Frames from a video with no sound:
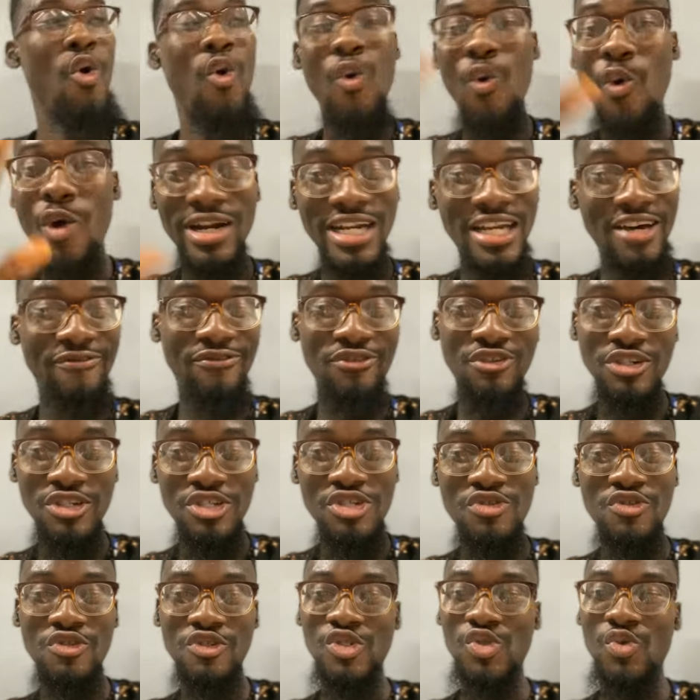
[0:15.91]
Wonderful
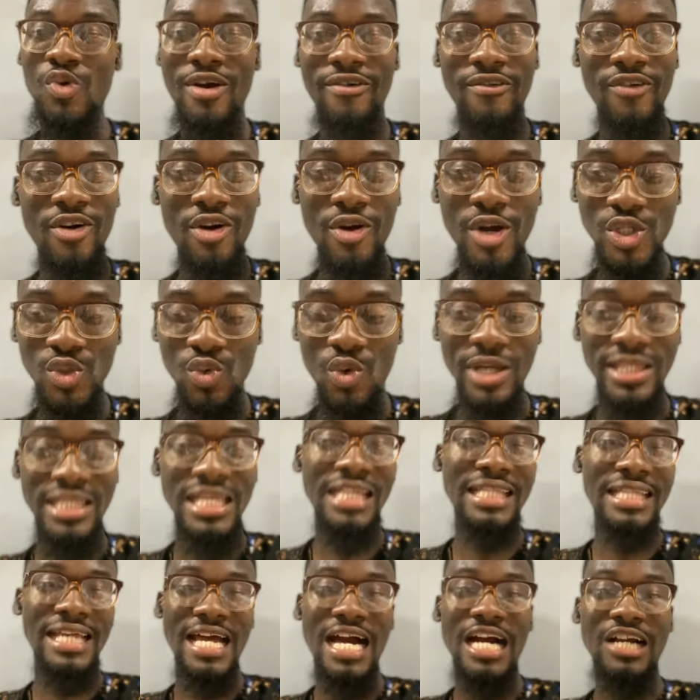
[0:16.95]
news. We have always
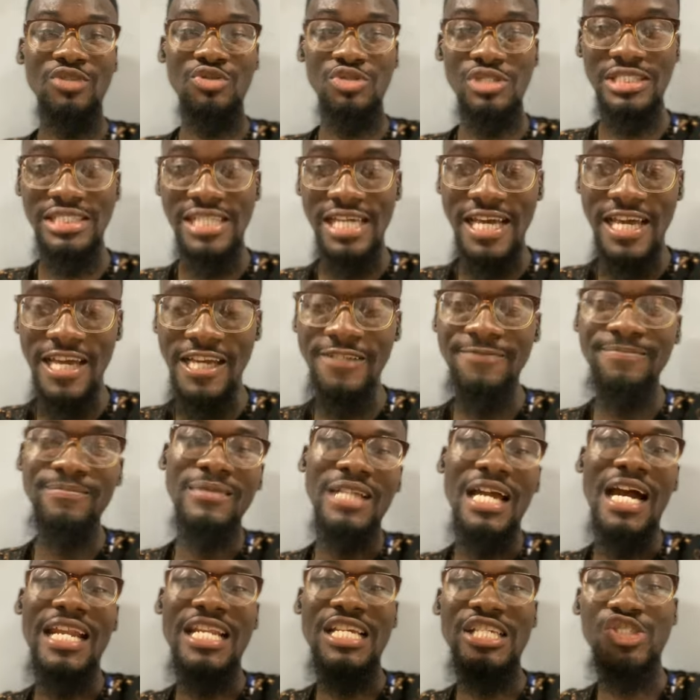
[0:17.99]
wanted Ten Hag to stay,
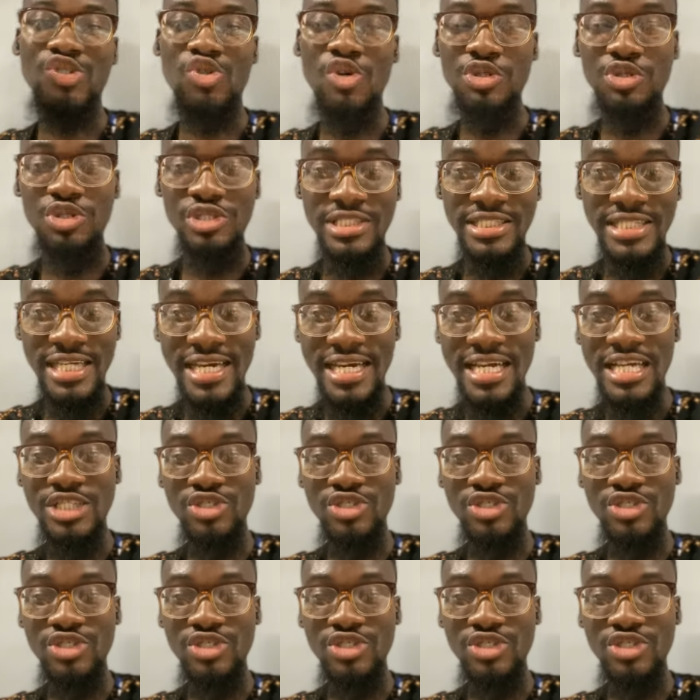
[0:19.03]
and he's going to stay.